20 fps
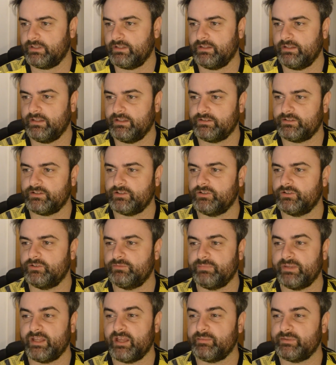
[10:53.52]
Inter
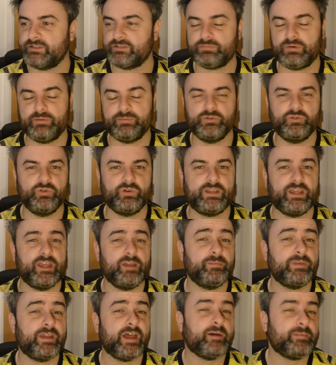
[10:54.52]
Miami. It's probably
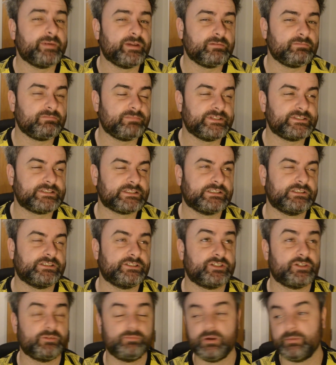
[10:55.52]
UK Miami, basically,
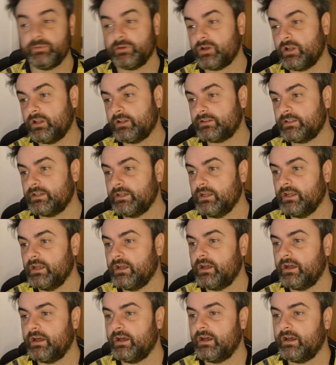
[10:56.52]
as you can probably call it.
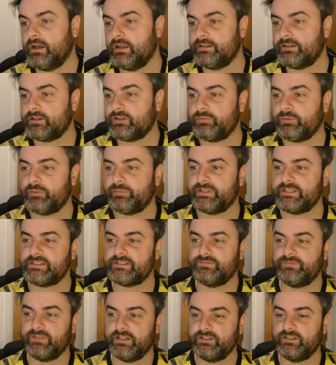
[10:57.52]
They're coming up against
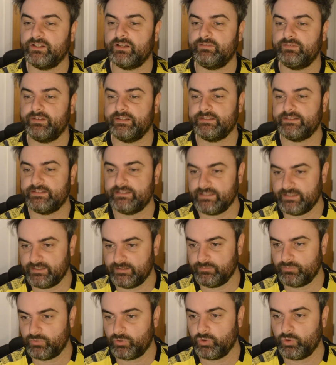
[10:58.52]
a Philadelphia
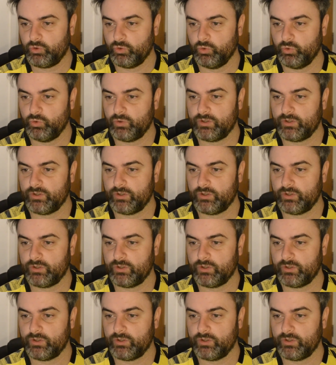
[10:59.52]
team who